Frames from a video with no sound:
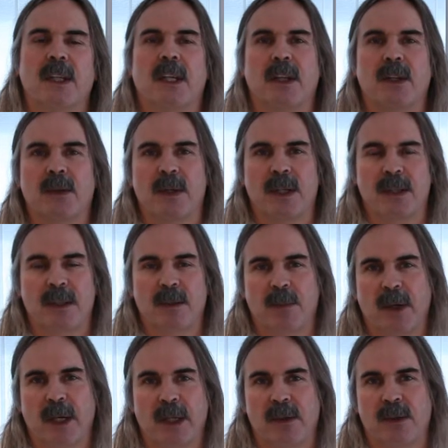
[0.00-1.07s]
increase it
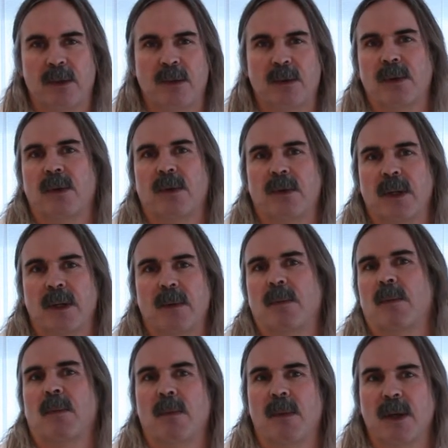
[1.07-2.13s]
by 2 or 3
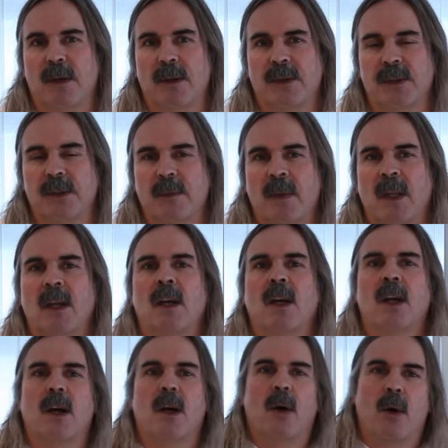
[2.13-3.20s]
mils.
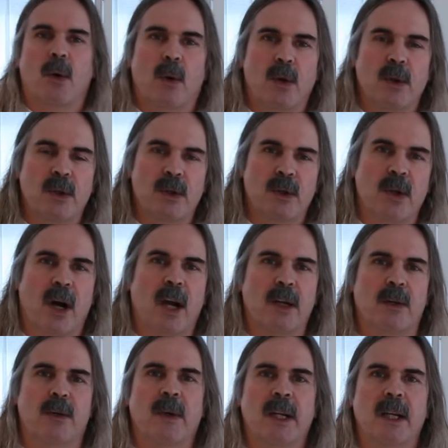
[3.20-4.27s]

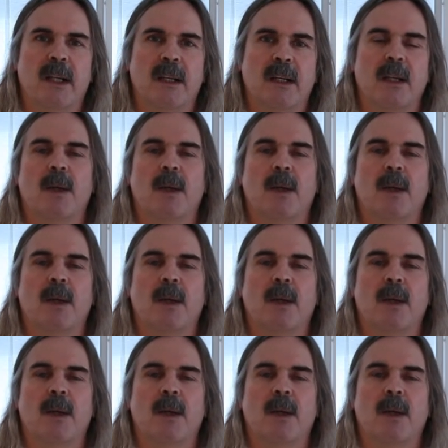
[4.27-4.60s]
Dark green,